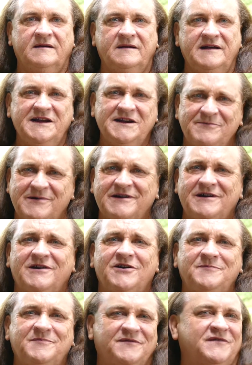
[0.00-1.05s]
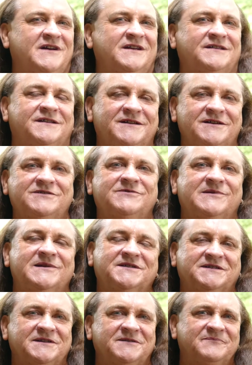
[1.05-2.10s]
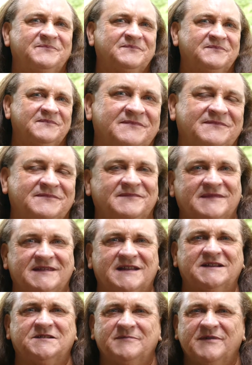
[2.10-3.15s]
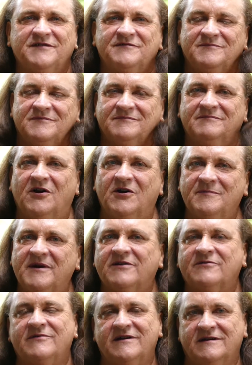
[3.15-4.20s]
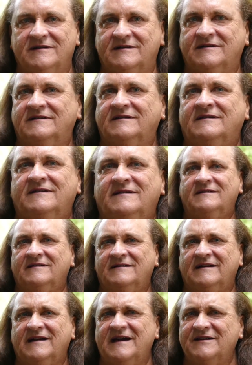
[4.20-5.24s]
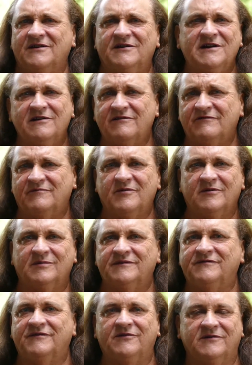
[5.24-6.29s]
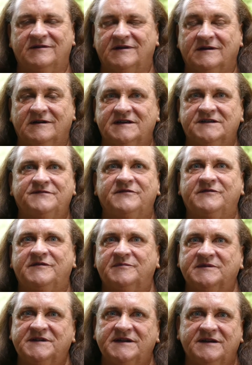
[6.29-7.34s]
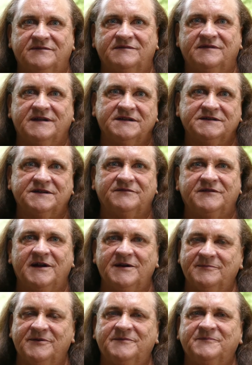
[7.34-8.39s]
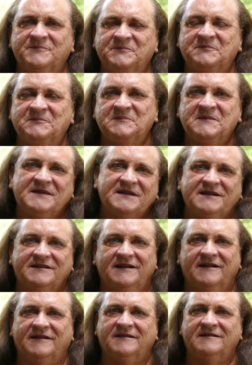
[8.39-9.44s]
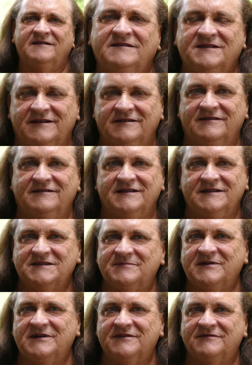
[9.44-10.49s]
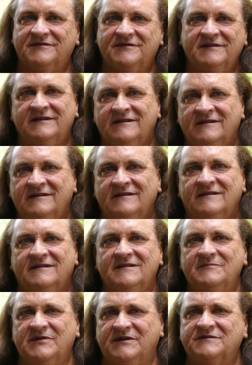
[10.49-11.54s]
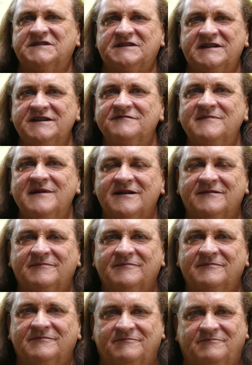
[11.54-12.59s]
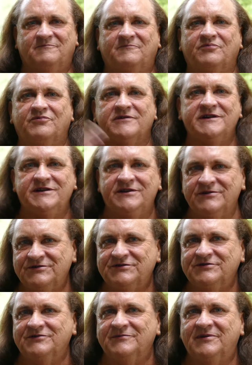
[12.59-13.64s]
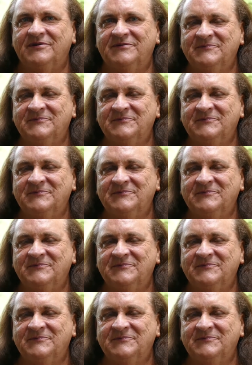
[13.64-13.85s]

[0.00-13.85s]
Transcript: Anyway, I hope you found that interesting. That's a bit of my background. And I know I've probably forgotten at least fifty percent of things I've done, but yeah. So there's a bit of, bit of Steve Mack pre-YouTube.